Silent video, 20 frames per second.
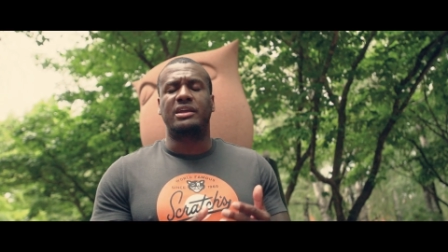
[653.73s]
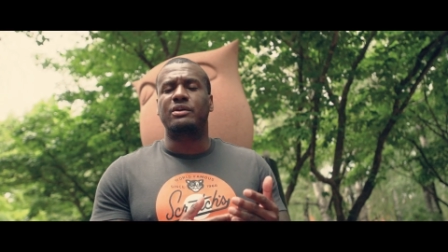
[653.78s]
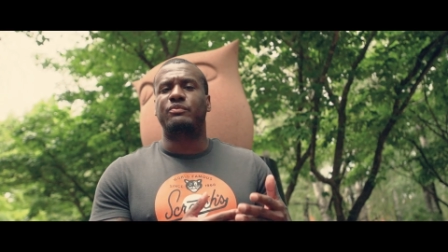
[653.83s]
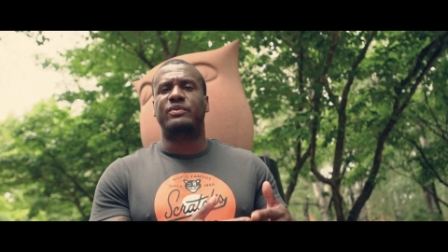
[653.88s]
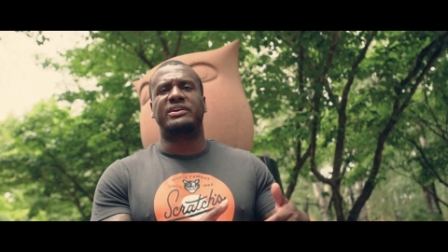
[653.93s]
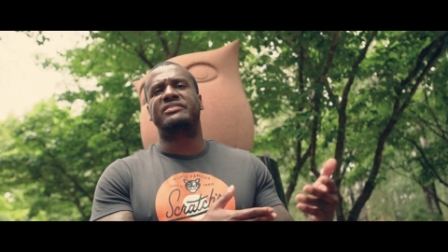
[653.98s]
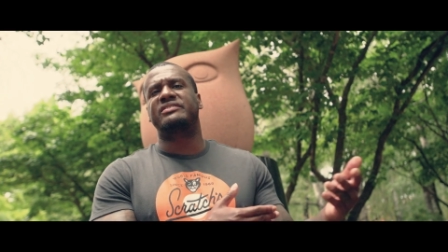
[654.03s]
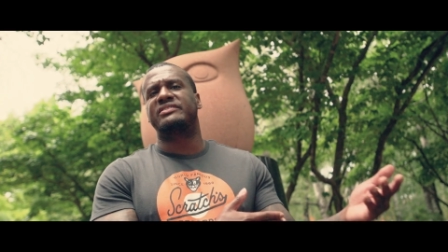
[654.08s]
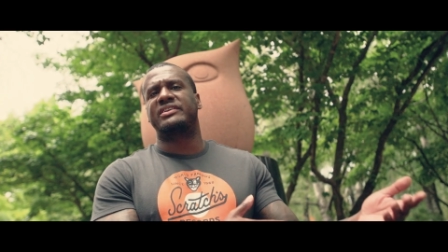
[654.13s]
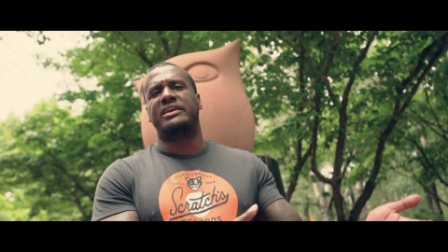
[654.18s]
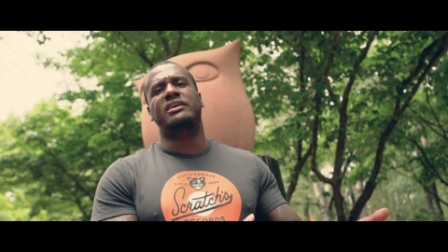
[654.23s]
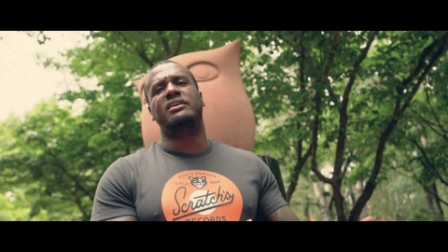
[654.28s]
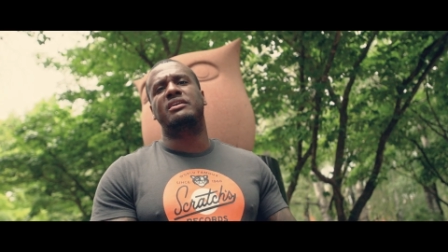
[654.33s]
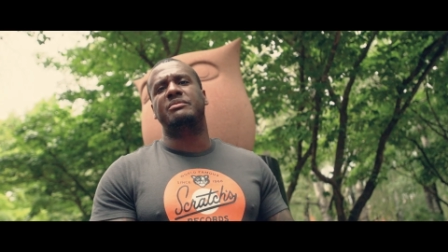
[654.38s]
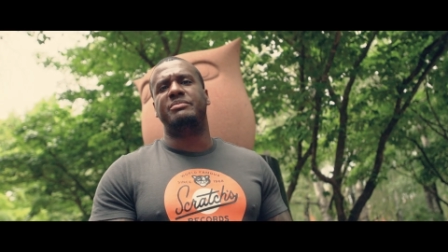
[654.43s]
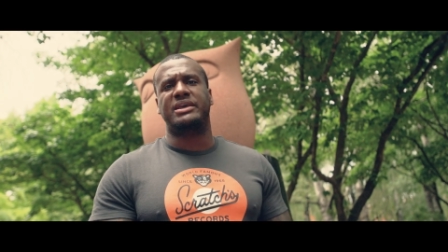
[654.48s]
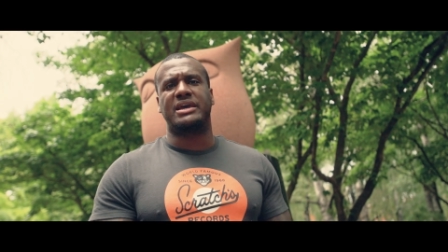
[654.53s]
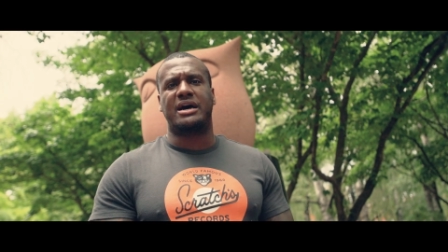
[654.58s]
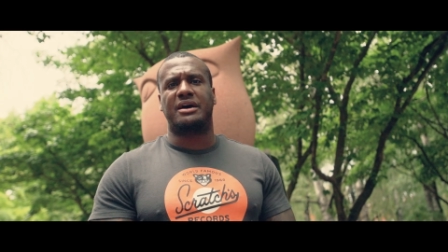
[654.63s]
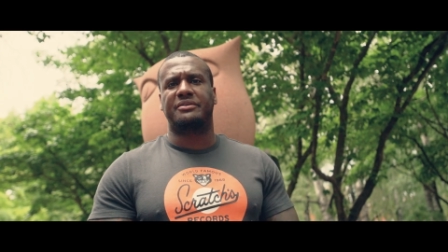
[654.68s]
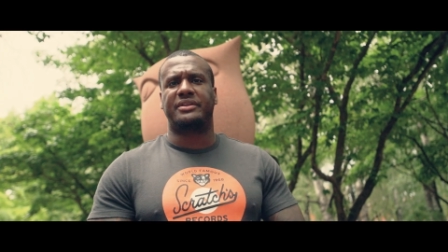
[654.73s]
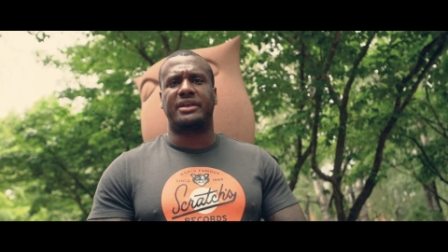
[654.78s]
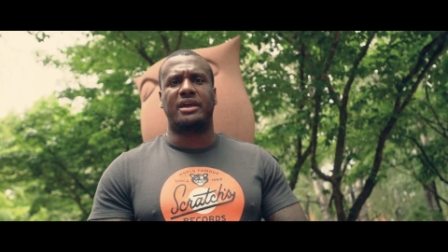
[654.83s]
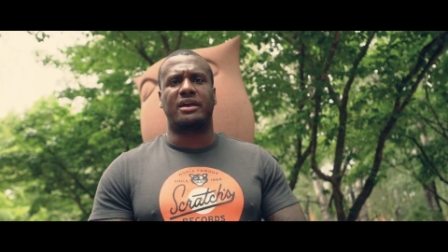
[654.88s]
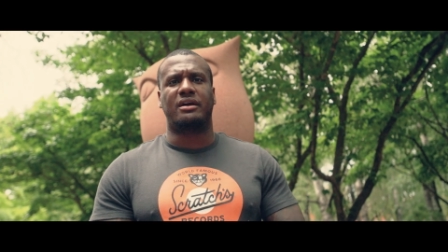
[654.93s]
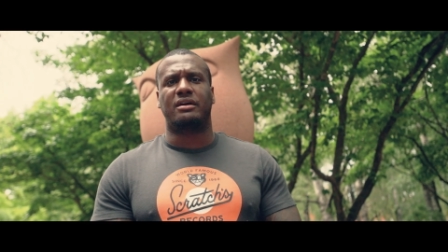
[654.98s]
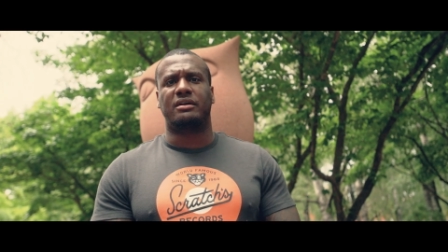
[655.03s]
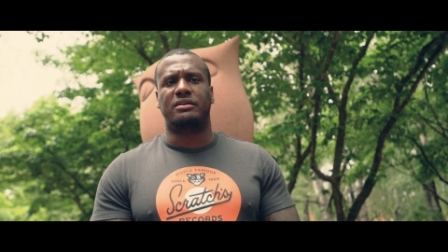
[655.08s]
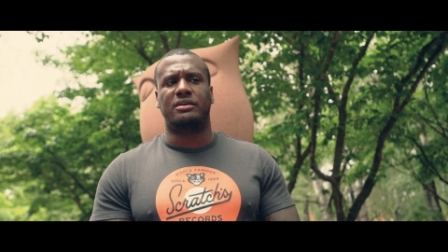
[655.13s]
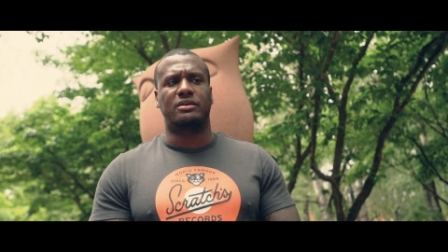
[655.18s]
he wishes that he could be out
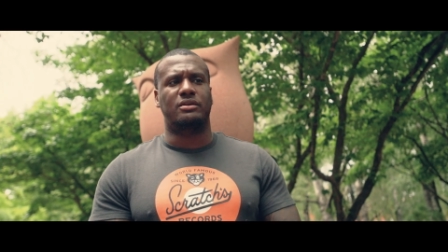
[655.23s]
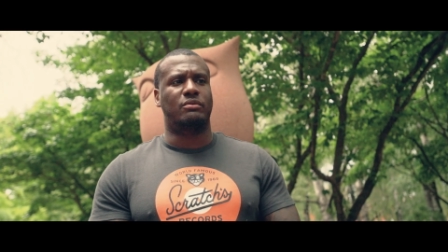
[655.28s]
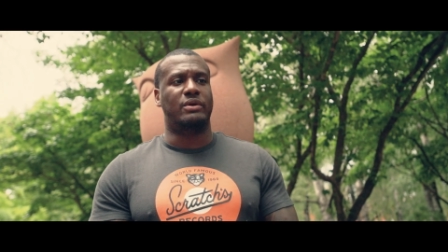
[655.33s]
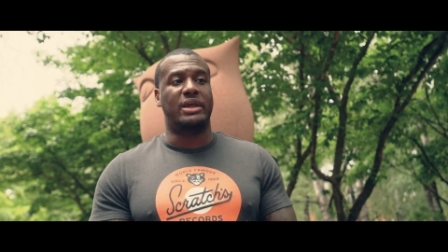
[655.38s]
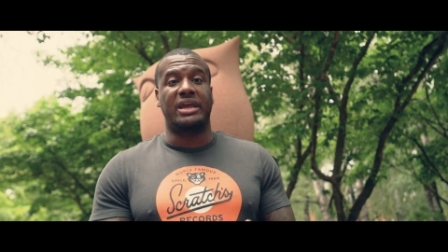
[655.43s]
there, you know,